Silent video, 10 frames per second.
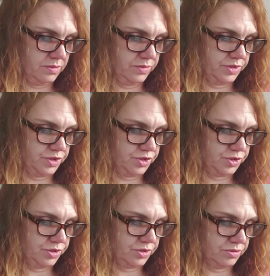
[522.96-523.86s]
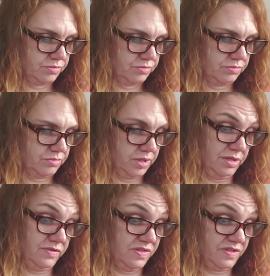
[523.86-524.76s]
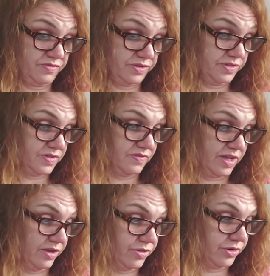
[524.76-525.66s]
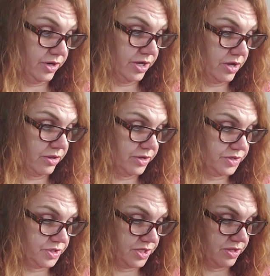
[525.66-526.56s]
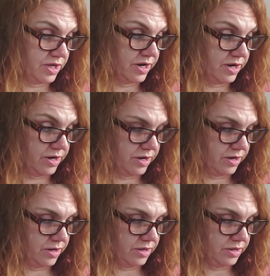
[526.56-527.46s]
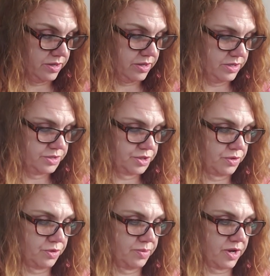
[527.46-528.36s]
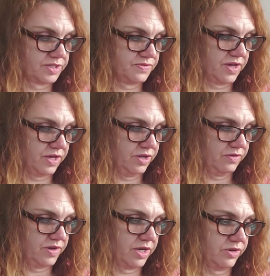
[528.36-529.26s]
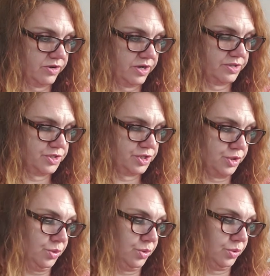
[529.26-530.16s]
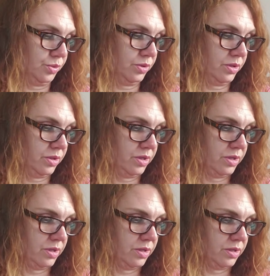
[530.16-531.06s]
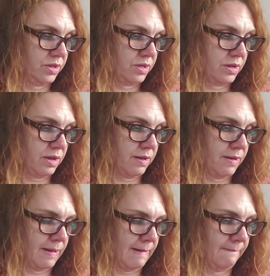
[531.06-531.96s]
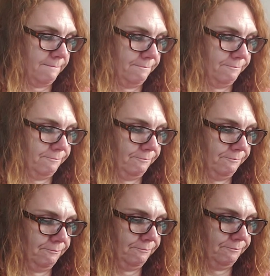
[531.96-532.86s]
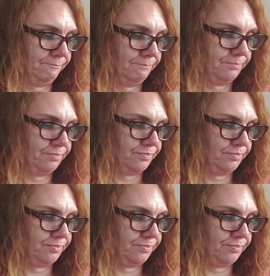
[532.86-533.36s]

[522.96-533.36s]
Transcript: which is the difference of like $30 to their total box value of 102. Um,